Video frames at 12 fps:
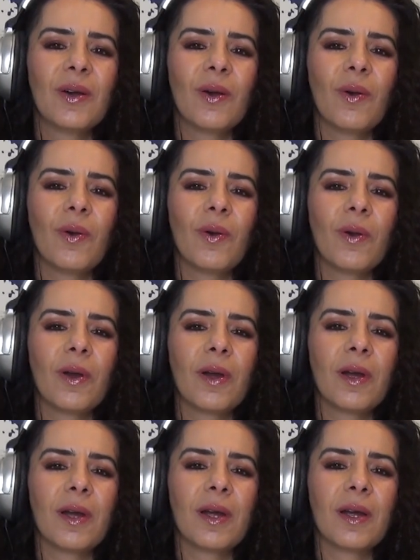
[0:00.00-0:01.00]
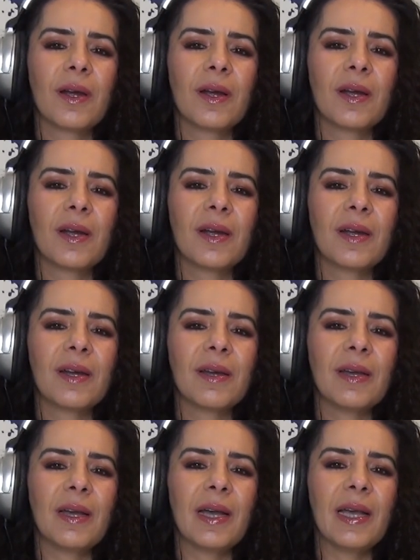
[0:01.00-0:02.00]
Or
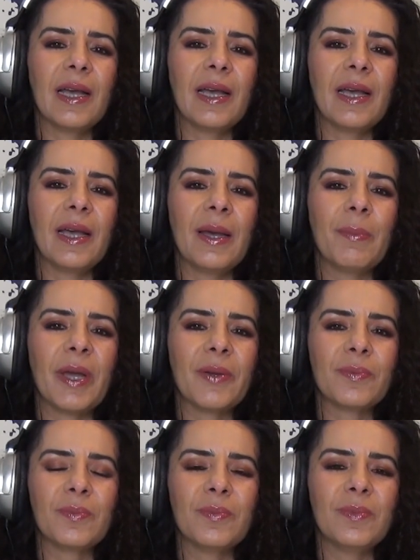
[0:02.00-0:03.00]
am I,